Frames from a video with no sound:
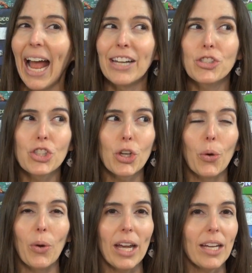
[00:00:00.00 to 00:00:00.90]
And
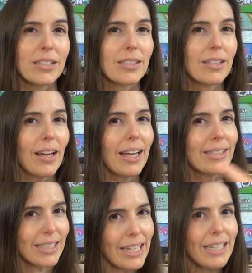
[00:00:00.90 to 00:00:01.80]
so it's
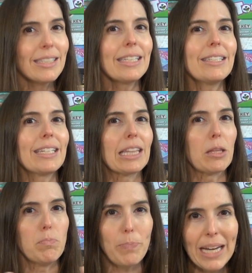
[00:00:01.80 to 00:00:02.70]
it's easy to get
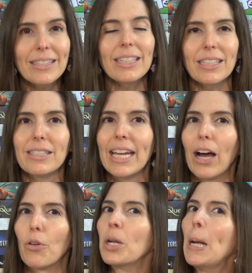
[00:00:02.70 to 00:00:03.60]
the basics
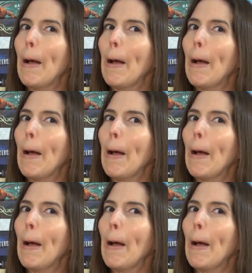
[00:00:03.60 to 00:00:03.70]
down,